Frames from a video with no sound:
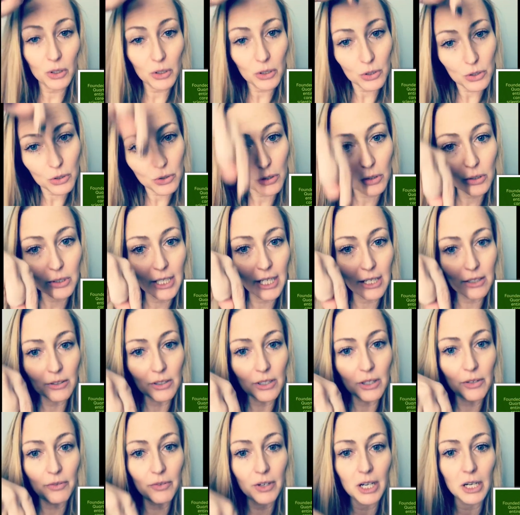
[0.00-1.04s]
Scroll down to
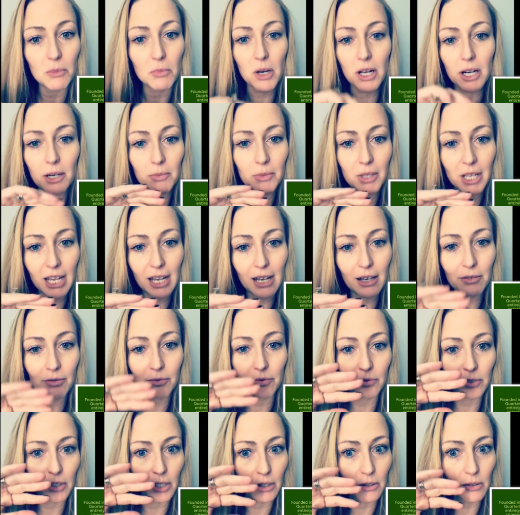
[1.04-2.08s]
the very bottom. They have,
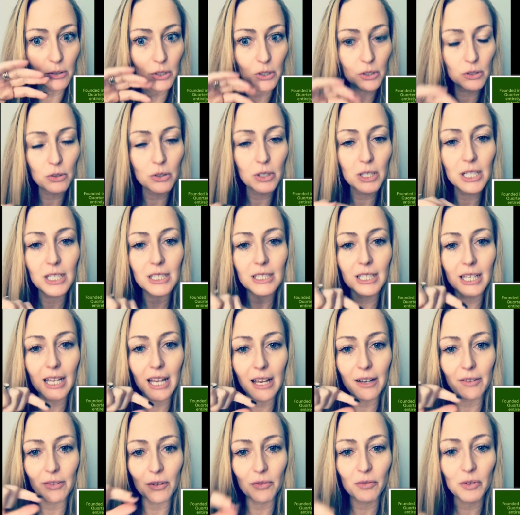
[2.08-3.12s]
you know, stories, they
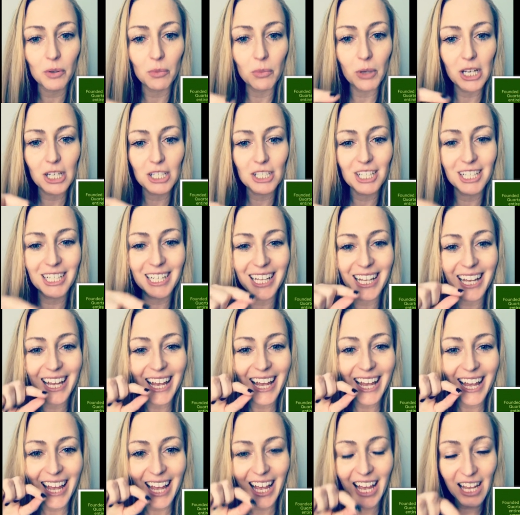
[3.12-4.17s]
have information,
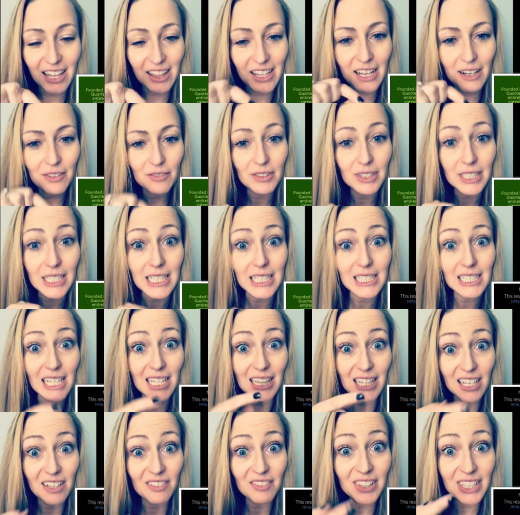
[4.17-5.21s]
and they have links
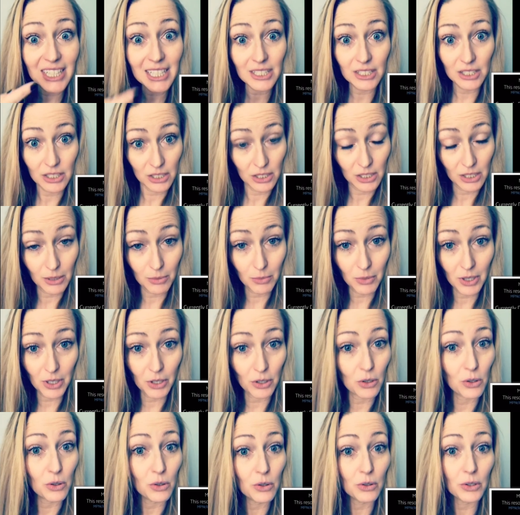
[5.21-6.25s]
to some of
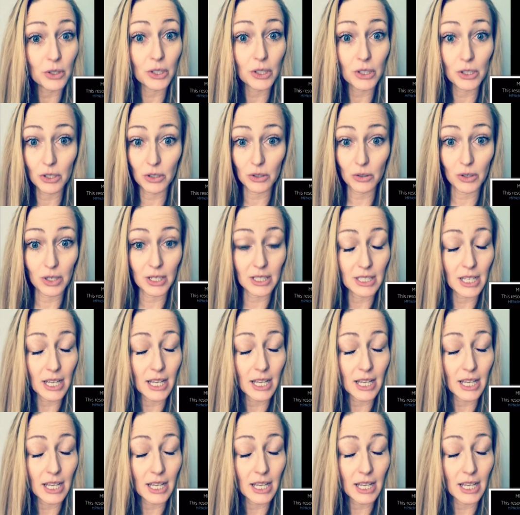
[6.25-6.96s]
their older stories.